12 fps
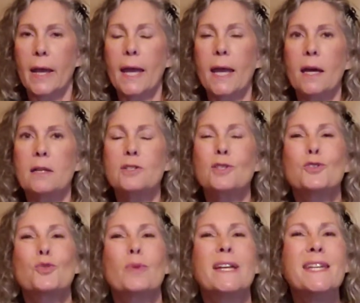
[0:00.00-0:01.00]
and the
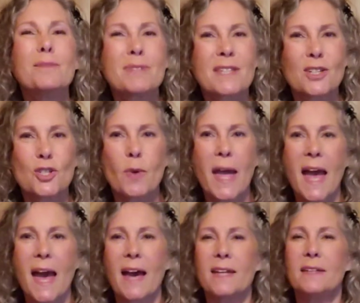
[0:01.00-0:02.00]
dreams that you
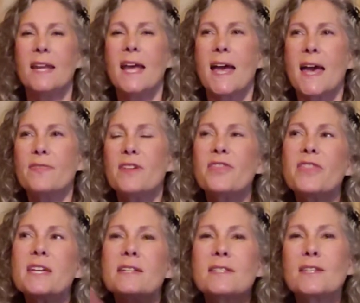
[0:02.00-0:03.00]
had and the
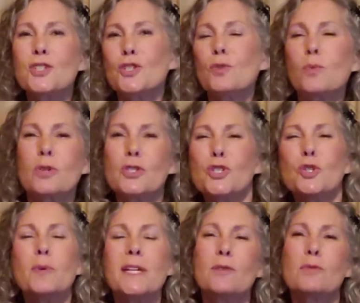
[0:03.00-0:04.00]
things that you were
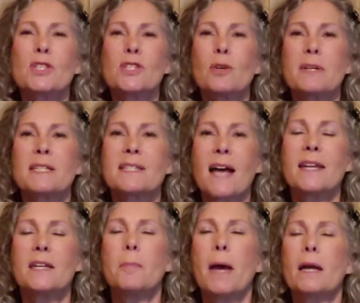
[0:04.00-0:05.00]
doing, you were so
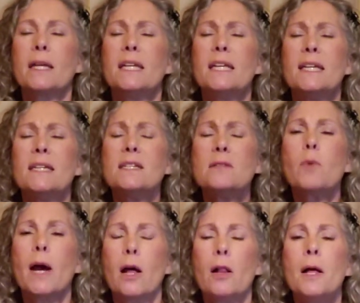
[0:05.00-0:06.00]
excited about. And he did
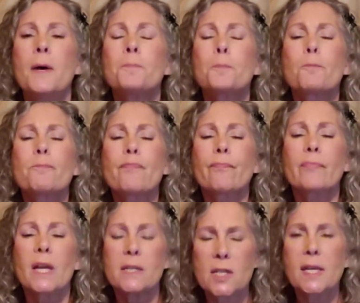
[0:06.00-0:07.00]
well
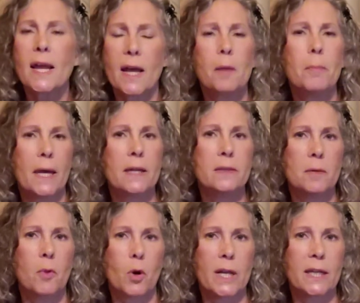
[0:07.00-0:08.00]
to get out of bed in the
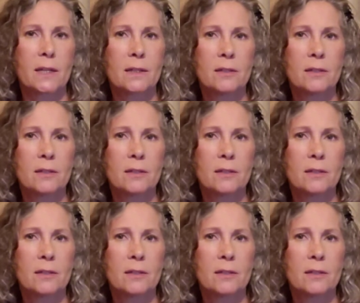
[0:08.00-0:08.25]
morning.